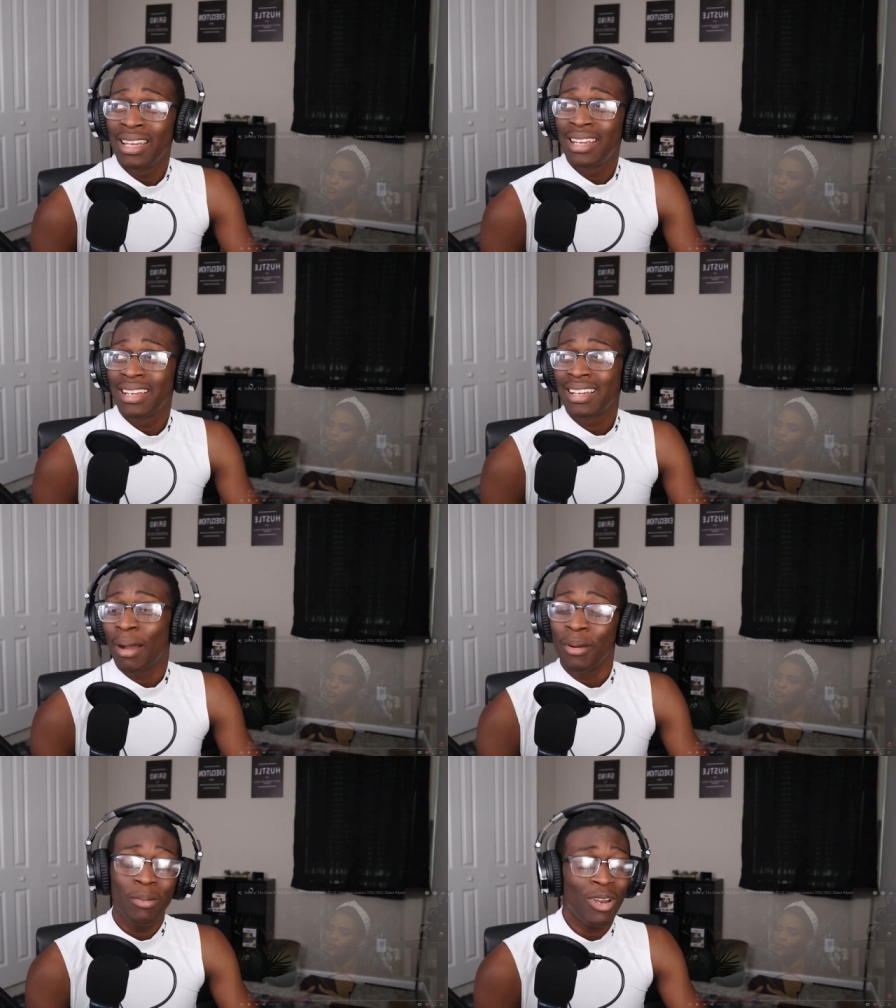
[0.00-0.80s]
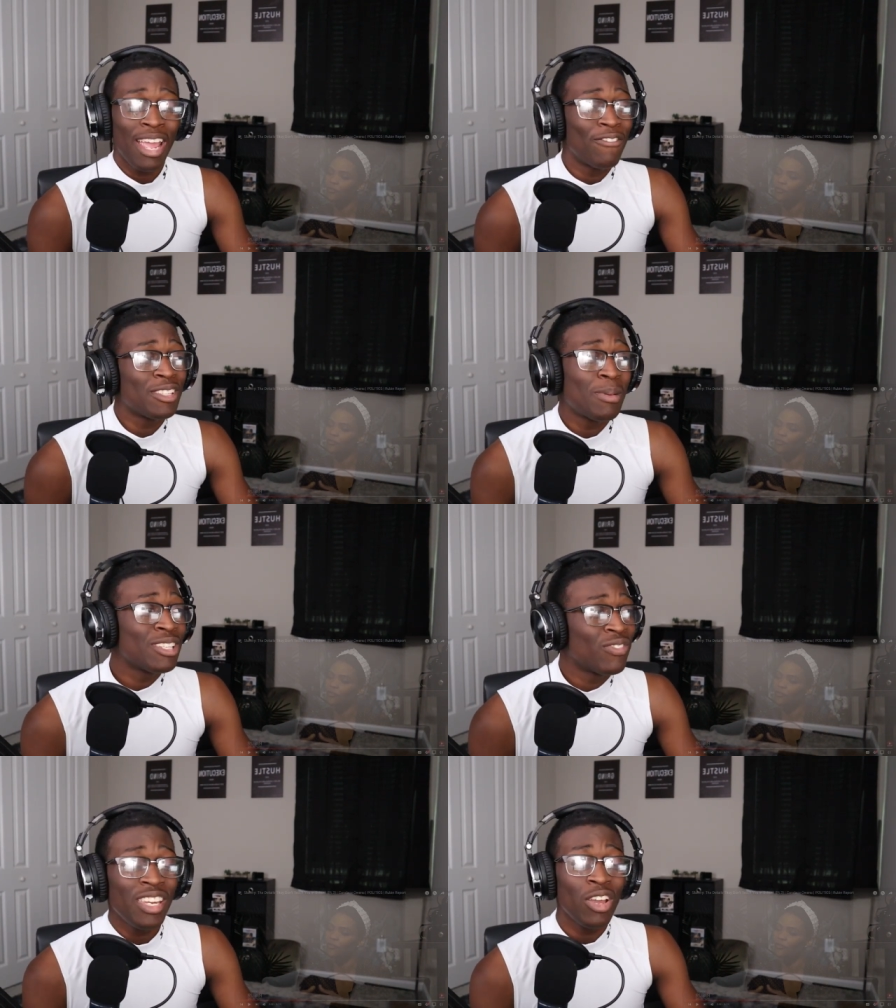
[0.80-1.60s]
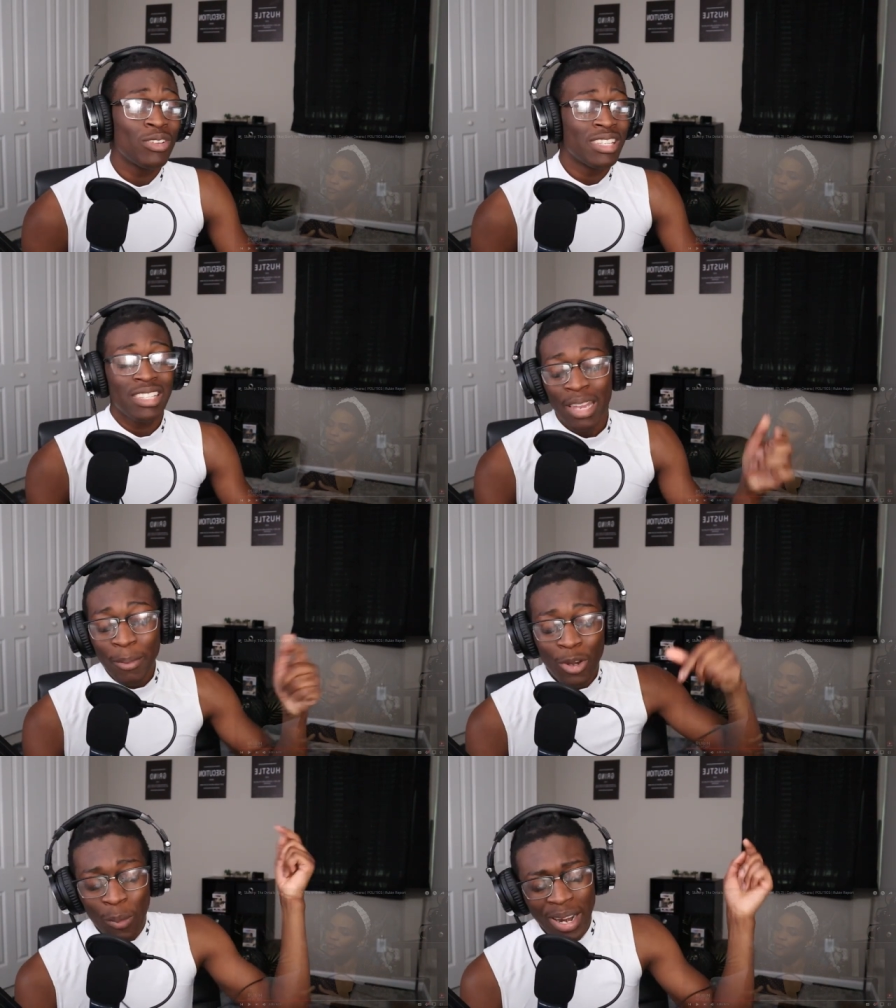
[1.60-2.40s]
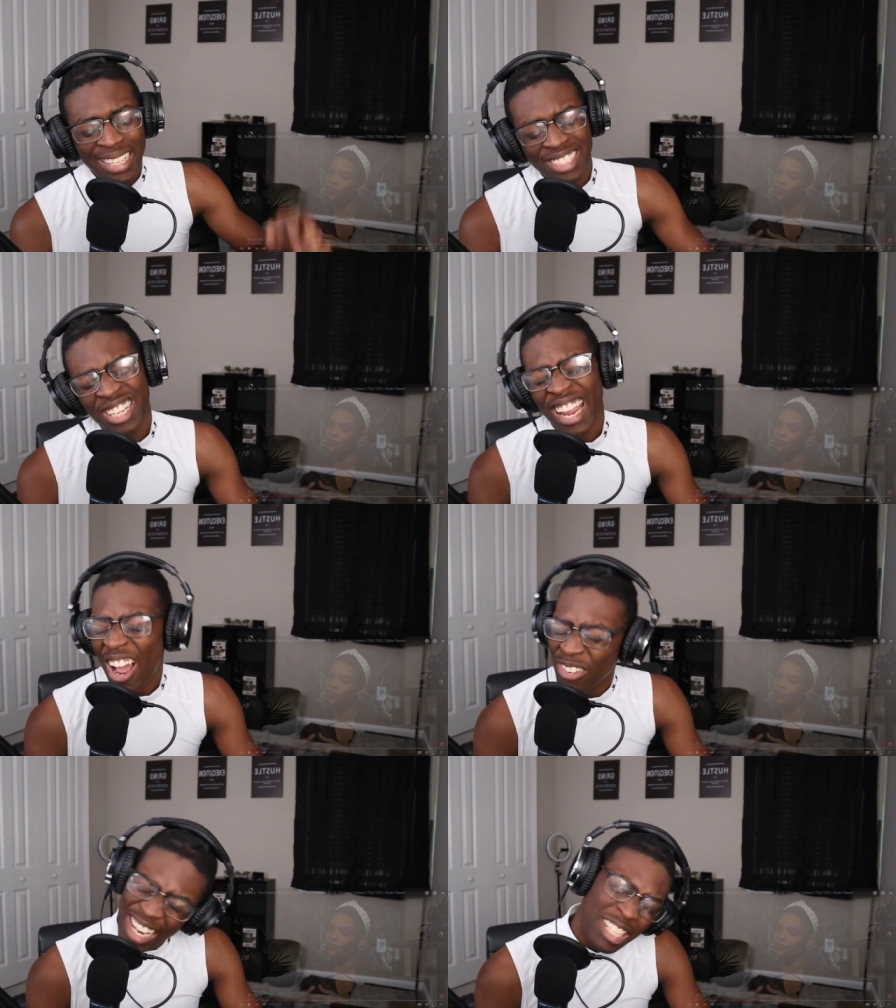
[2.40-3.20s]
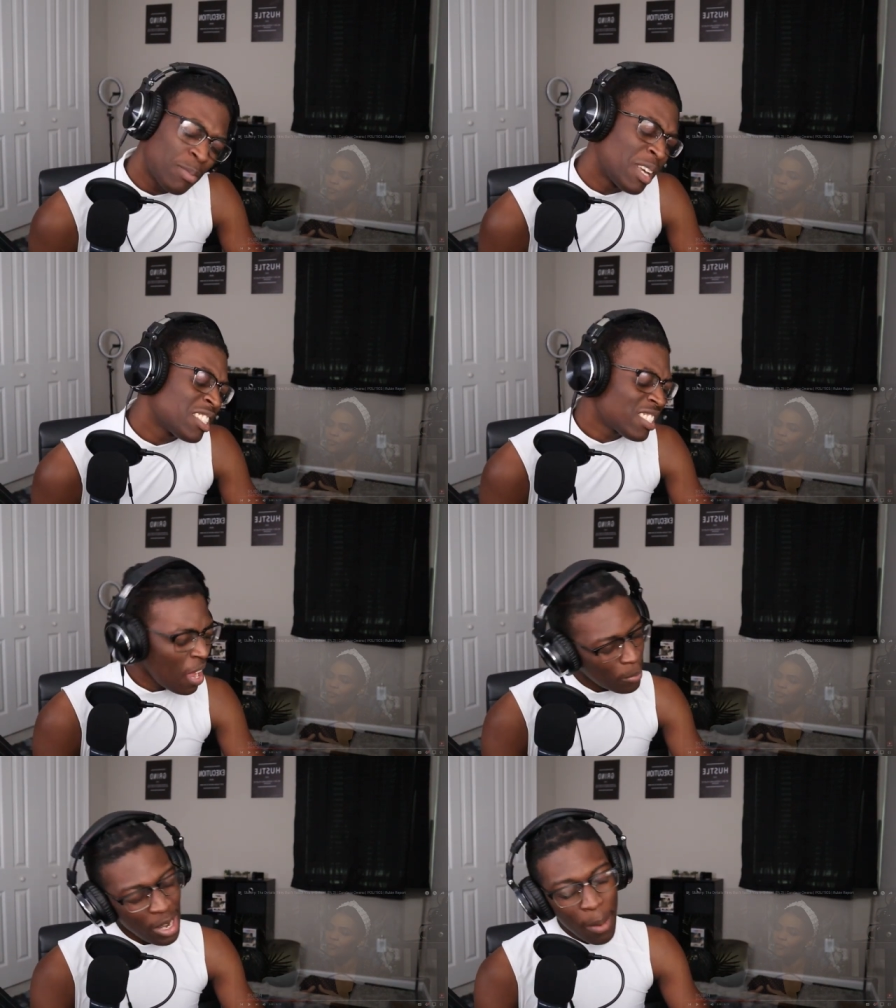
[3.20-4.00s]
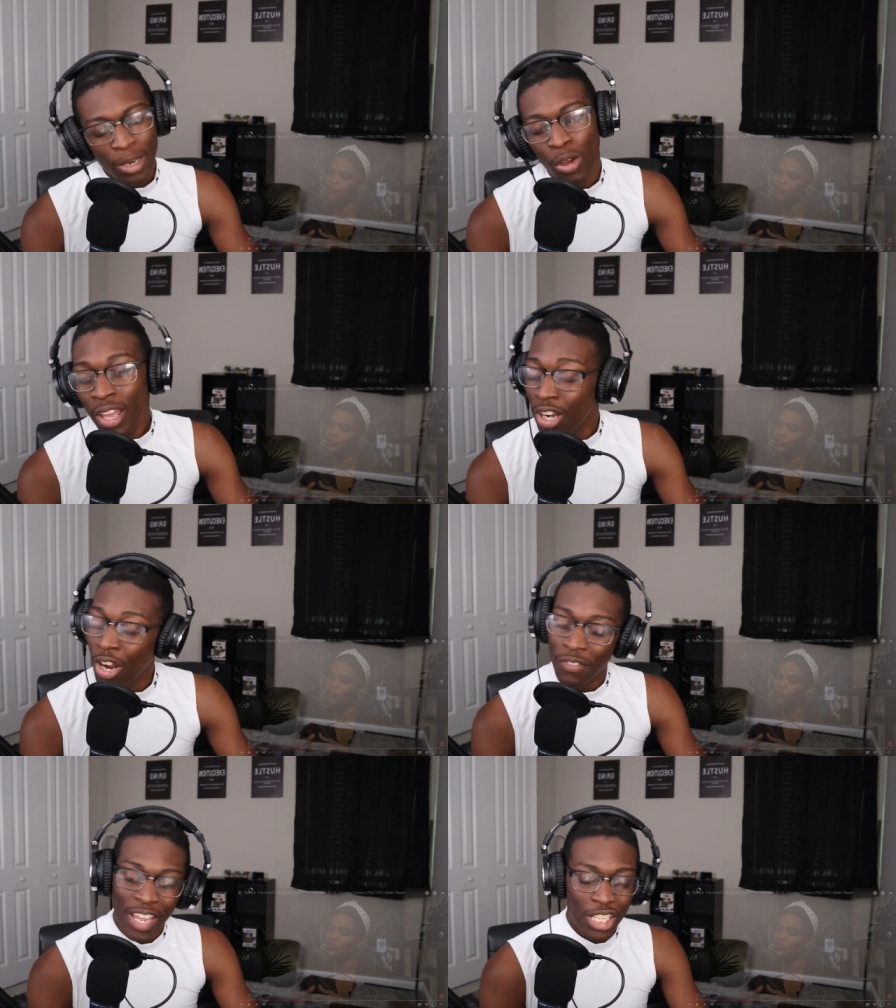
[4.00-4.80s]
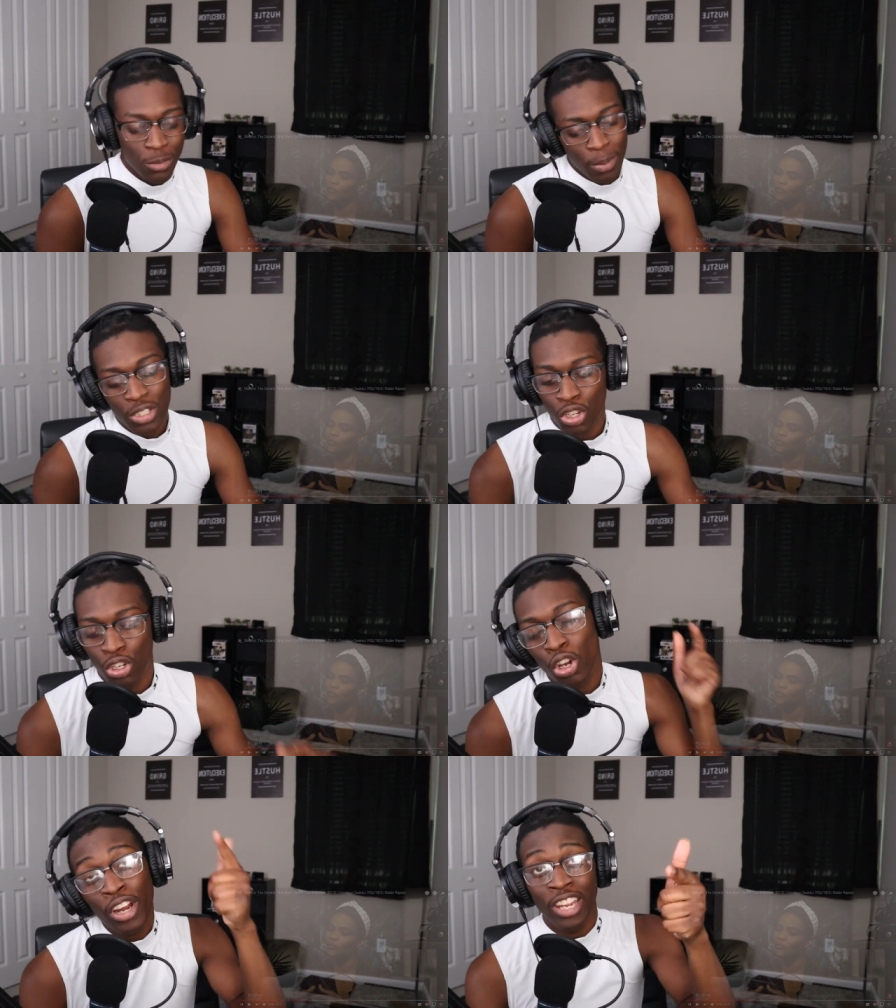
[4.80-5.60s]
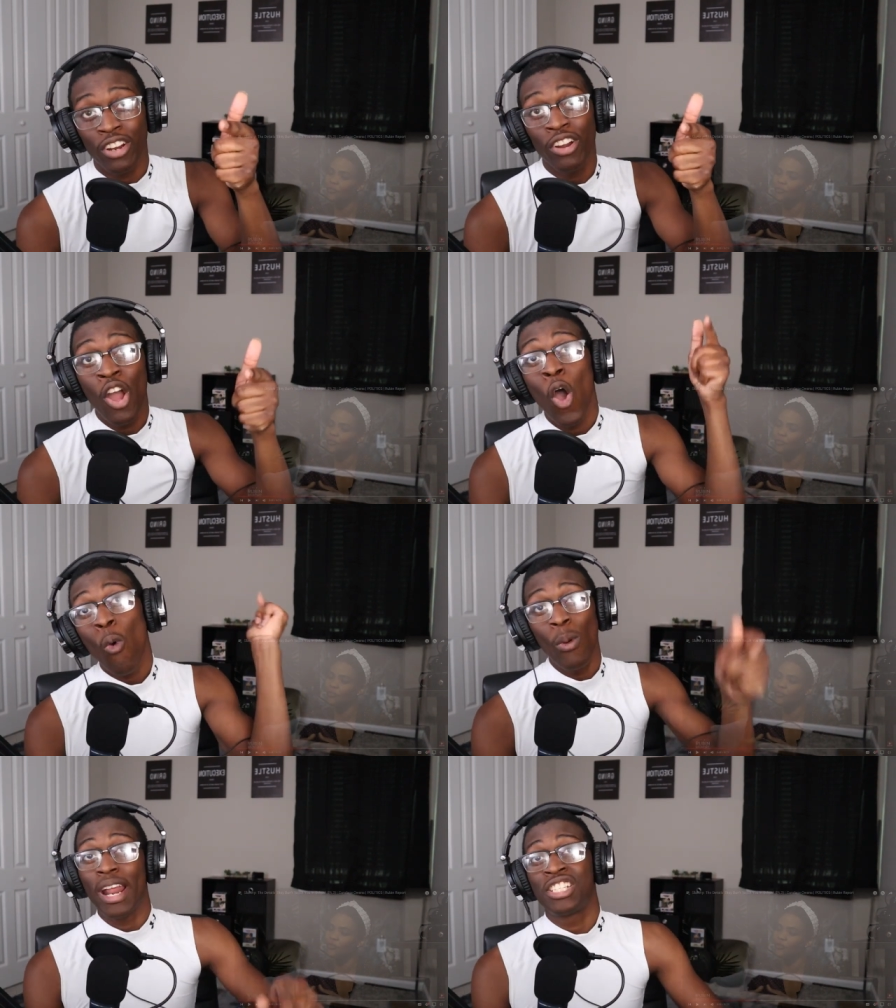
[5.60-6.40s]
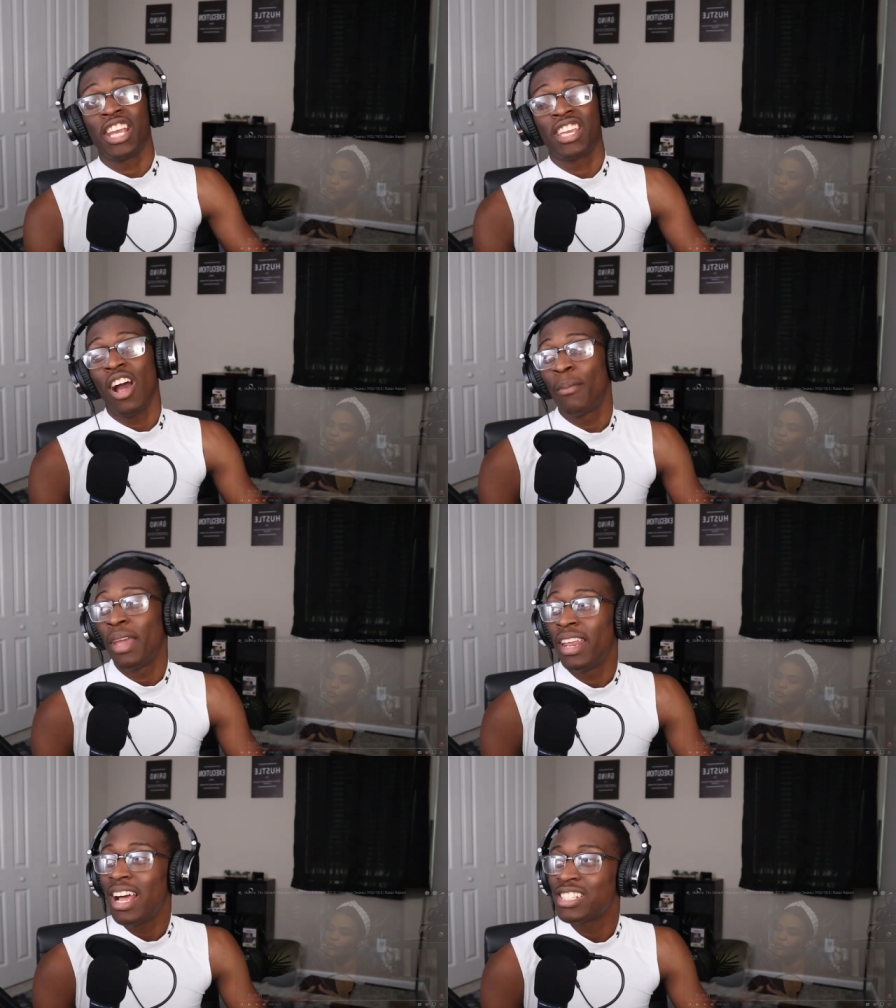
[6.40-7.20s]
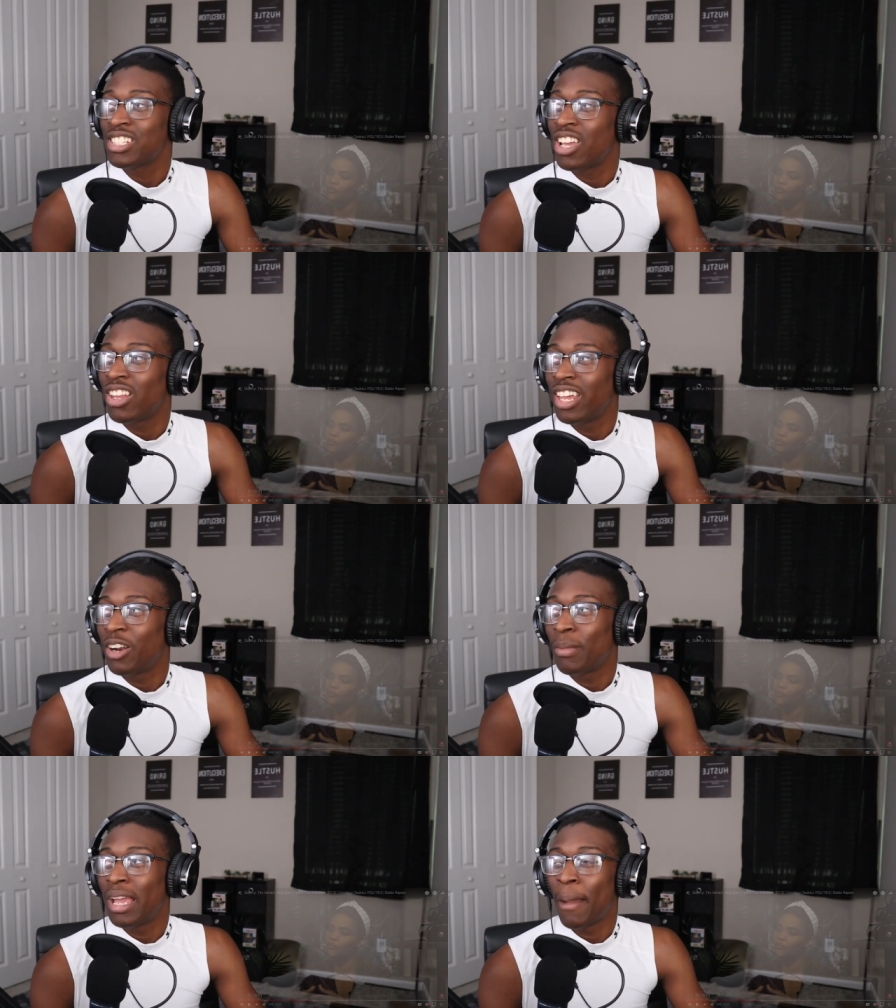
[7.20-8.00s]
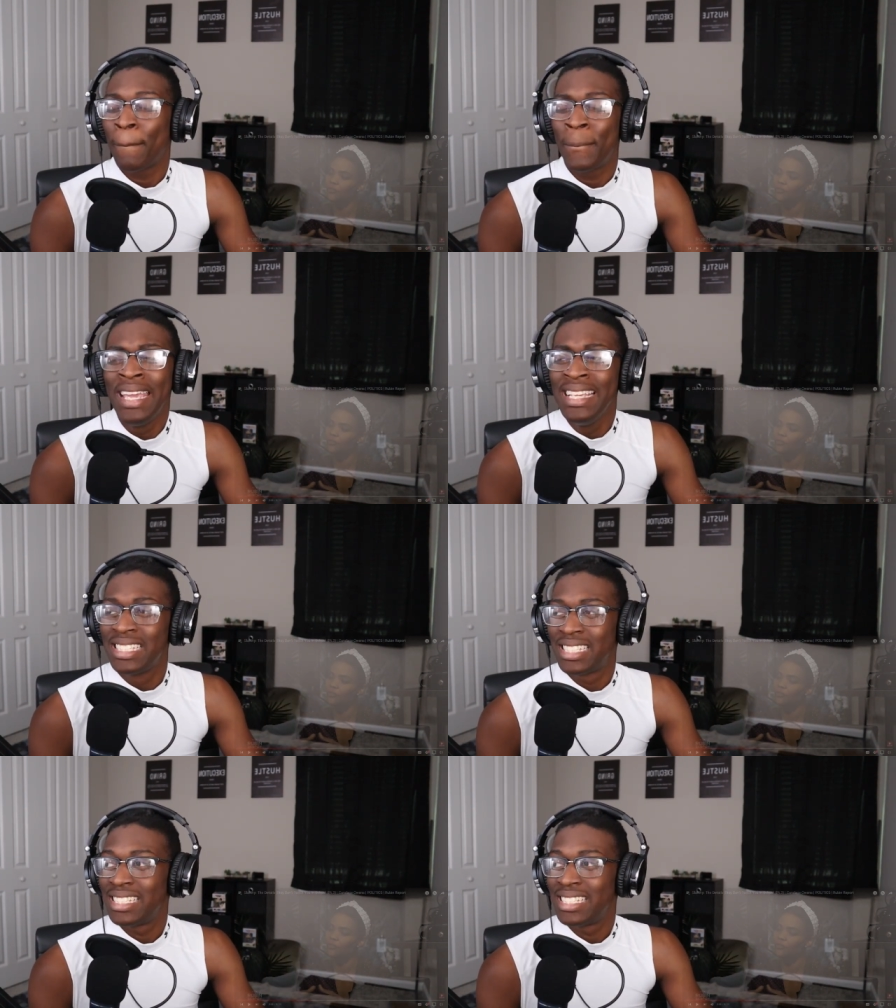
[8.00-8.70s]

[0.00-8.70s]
Comment down below how you felt about this video and let me know what else to check out next, man. Just comment down below and hit notification bell so you're here when I check it out, man. I'll see y'all later, man. Peace.